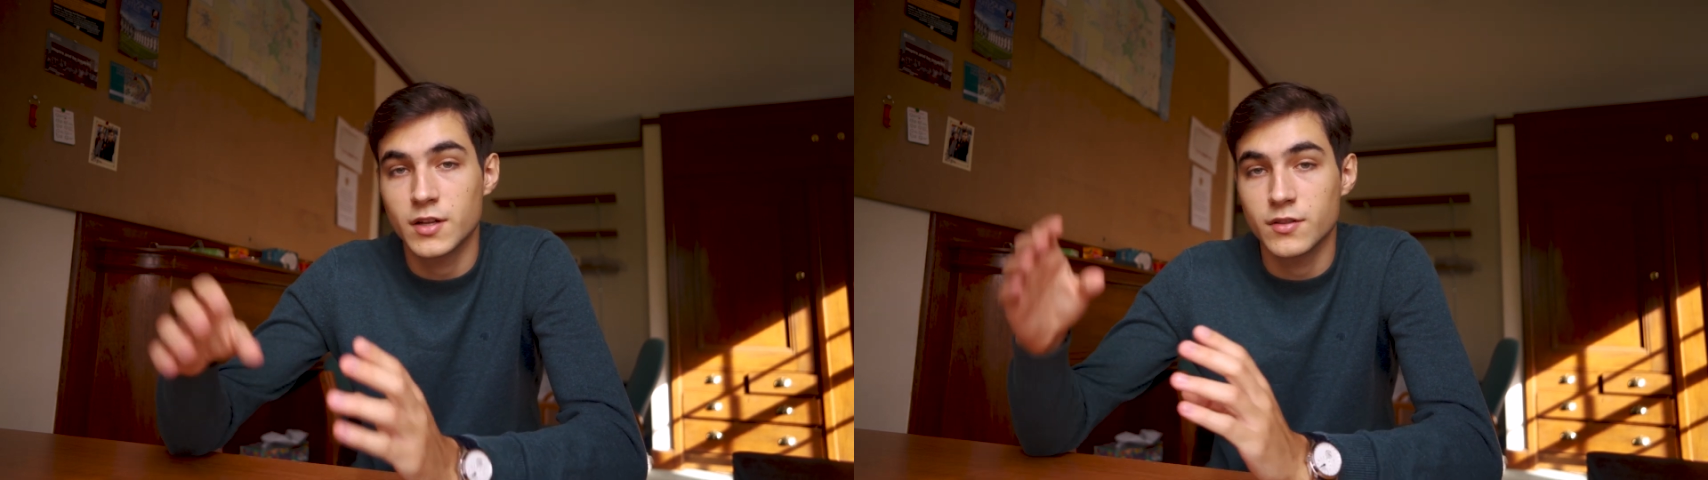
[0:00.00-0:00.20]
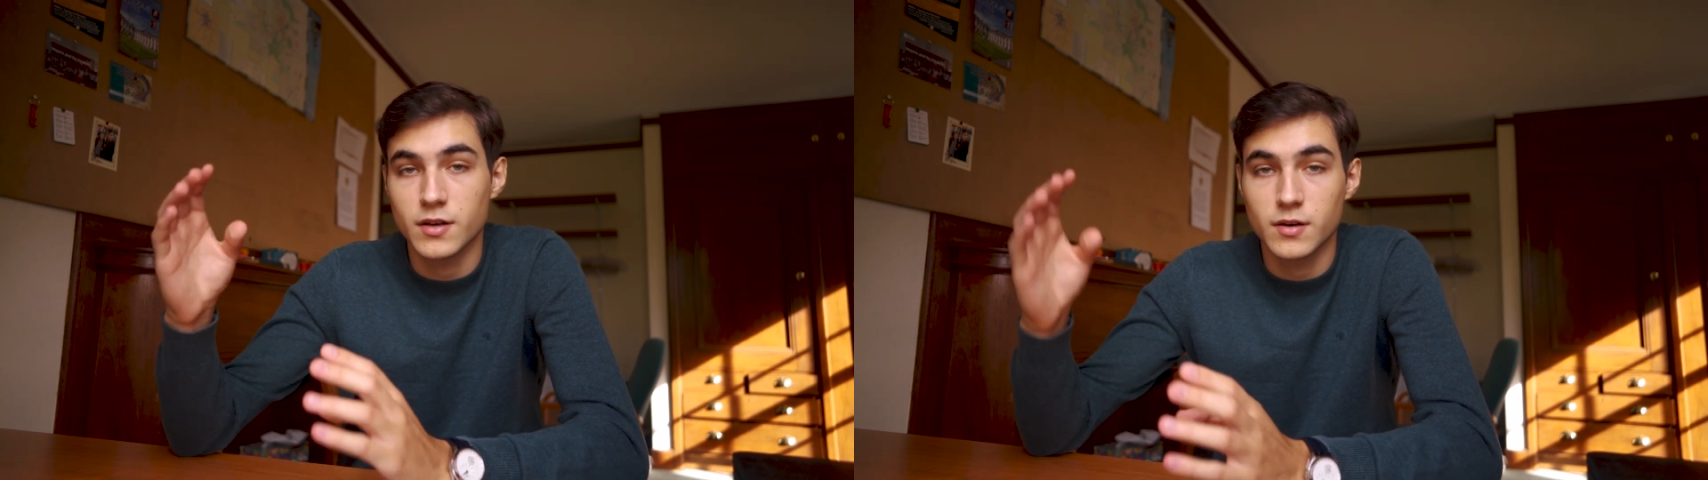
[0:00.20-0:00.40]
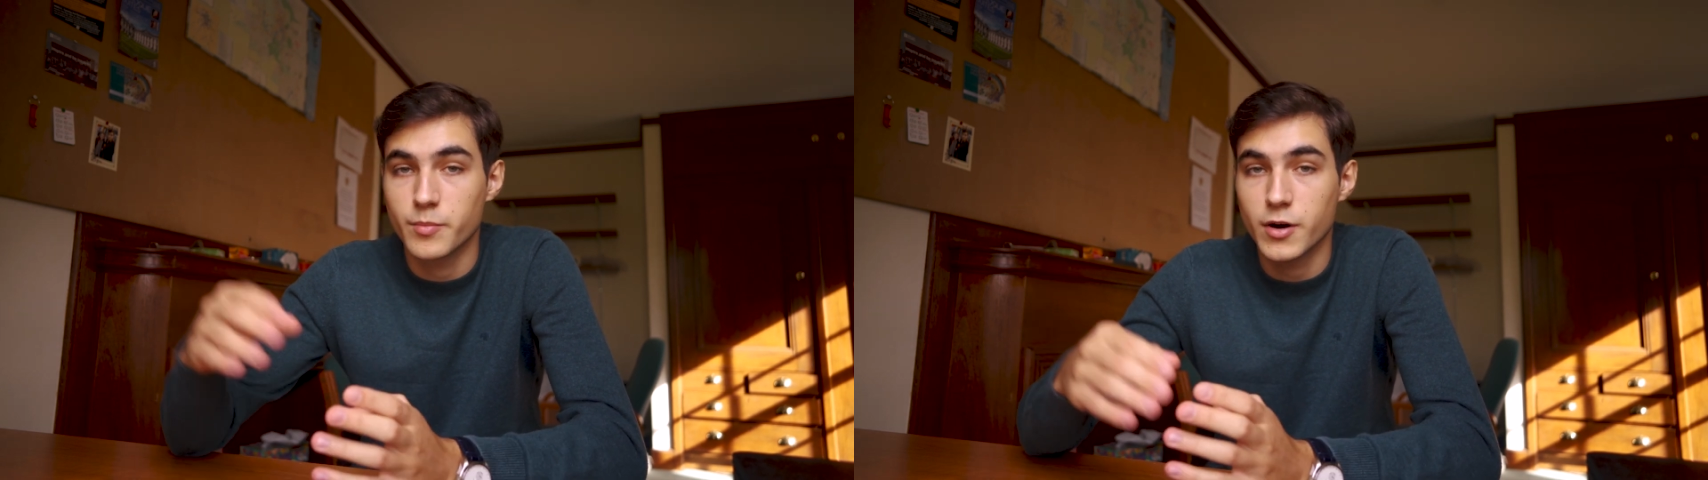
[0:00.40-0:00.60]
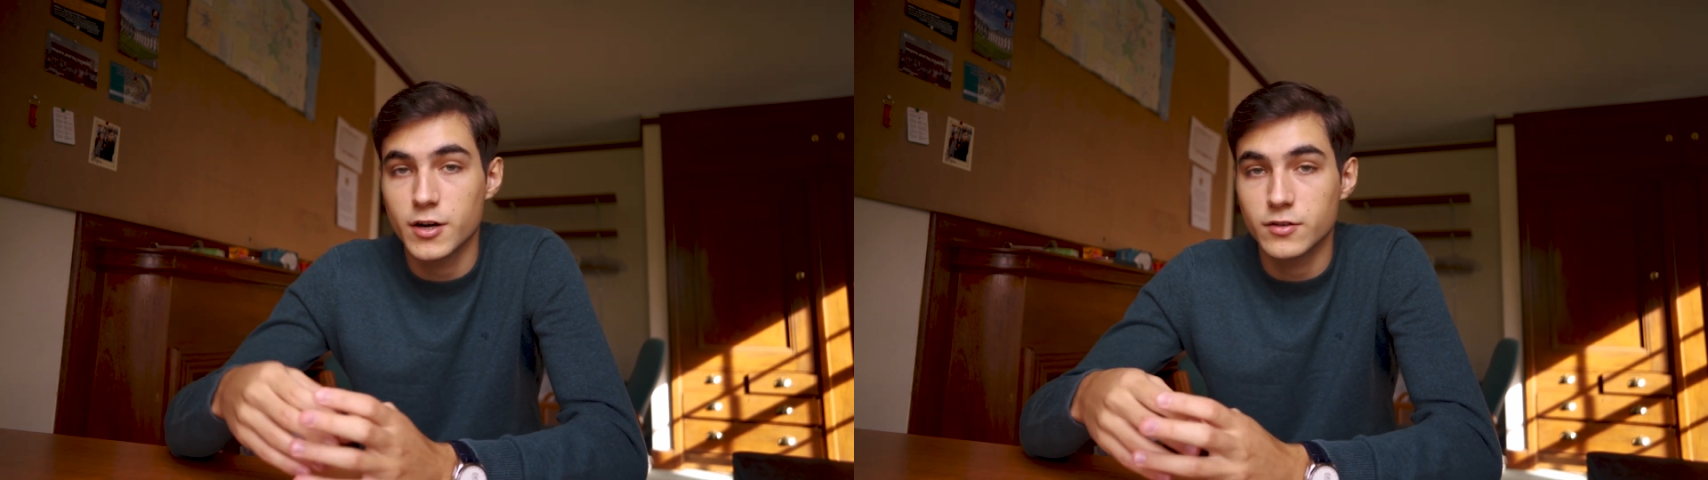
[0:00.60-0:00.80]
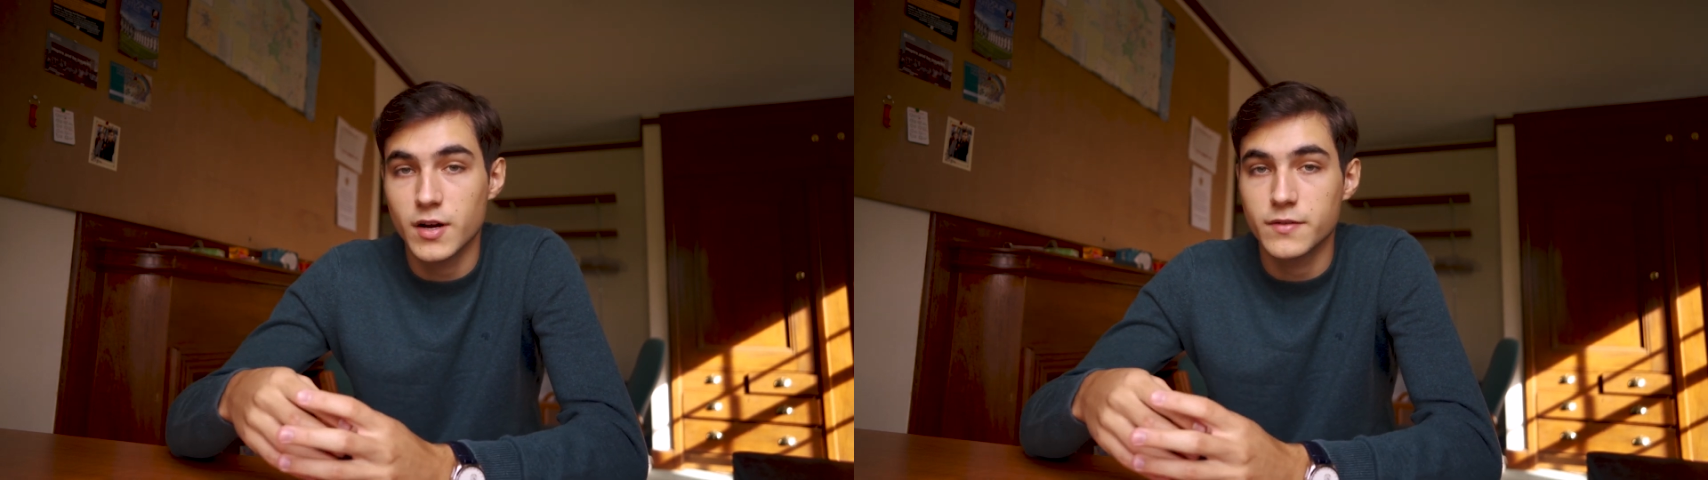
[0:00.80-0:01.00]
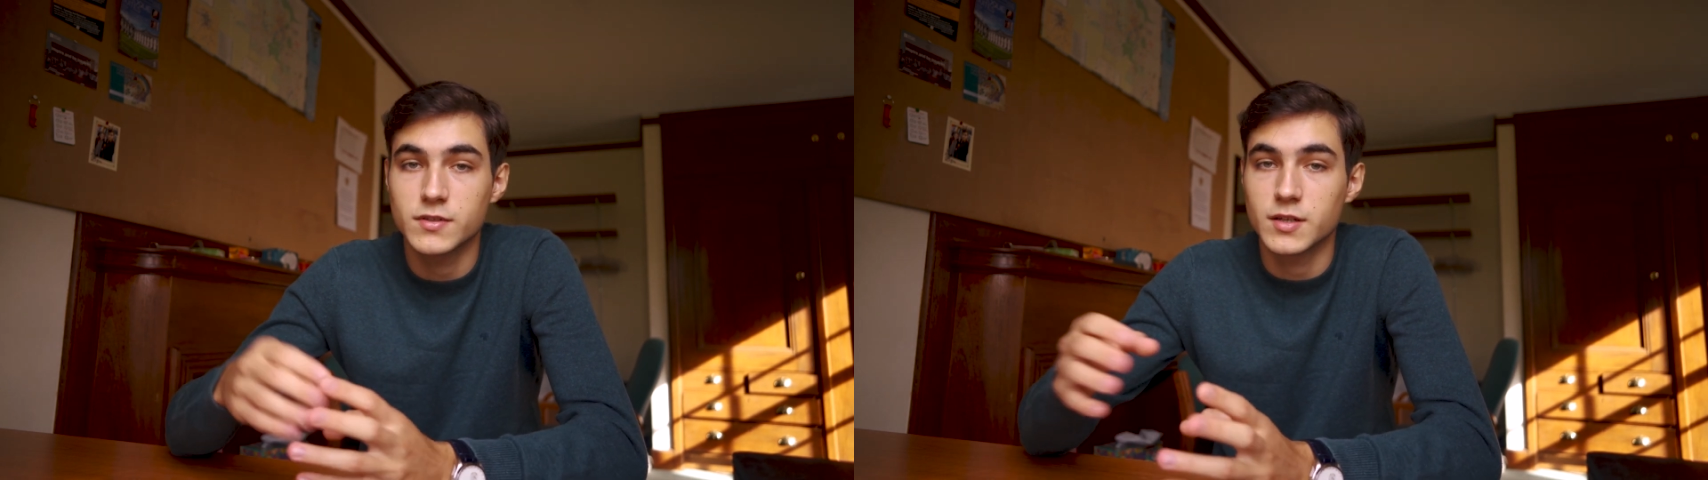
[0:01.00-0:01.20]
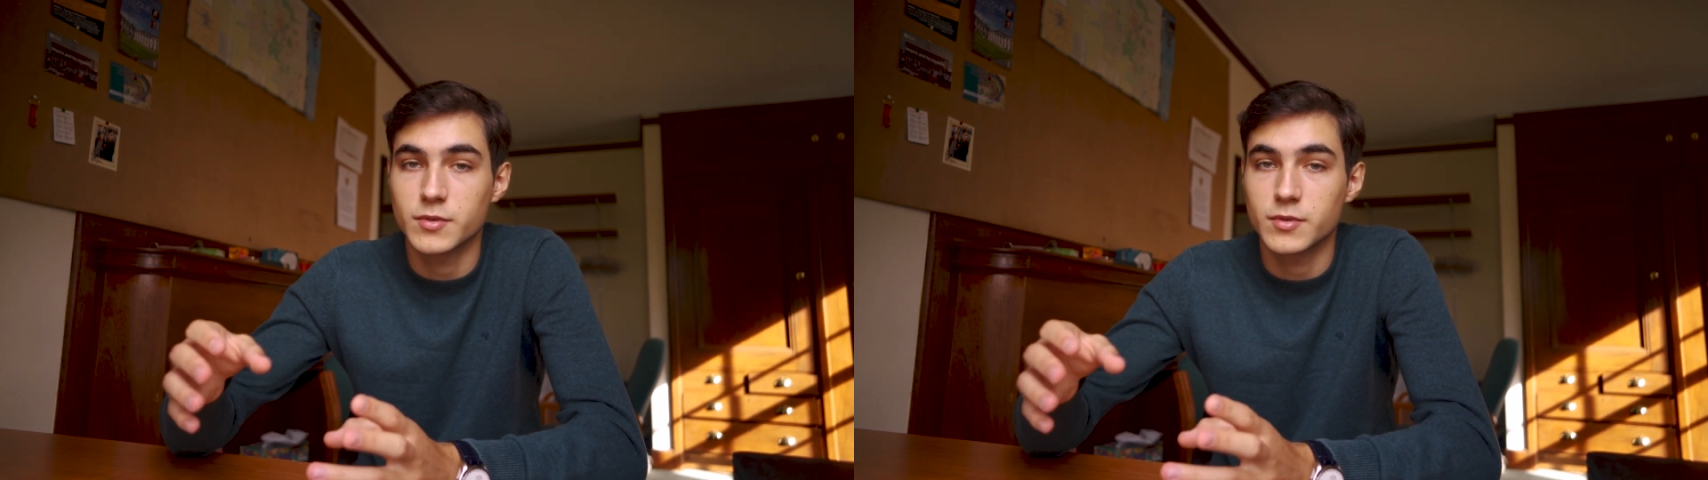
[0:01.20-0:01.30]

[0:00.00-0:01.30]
and the paragraphs in